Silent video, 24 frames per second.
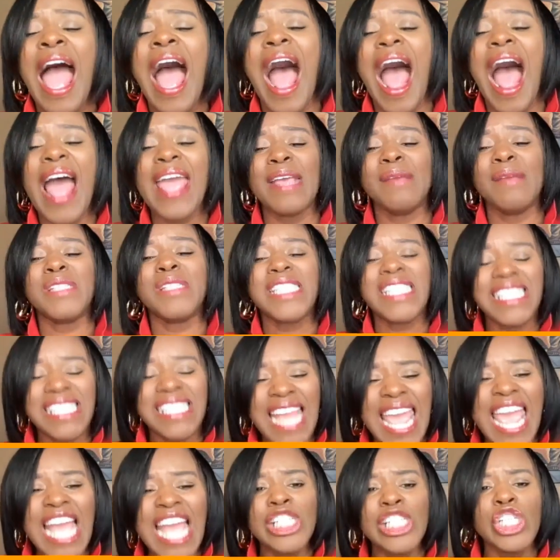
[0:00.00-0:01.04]
I am
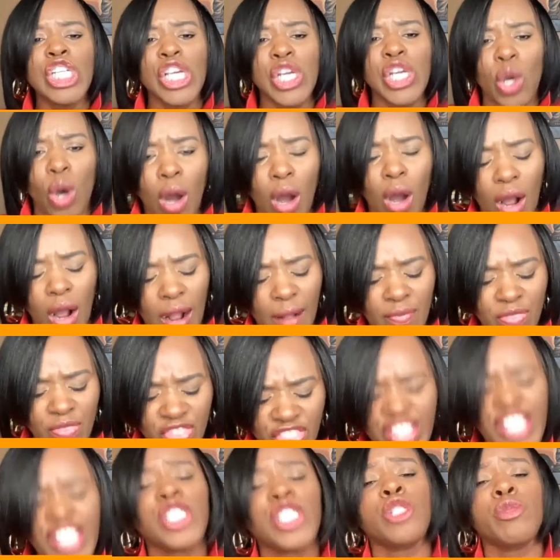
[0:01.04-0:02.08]
standing on
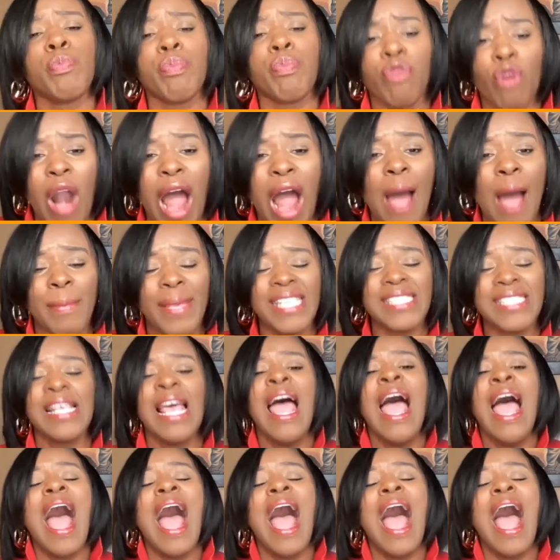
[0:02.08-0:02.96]
this promise.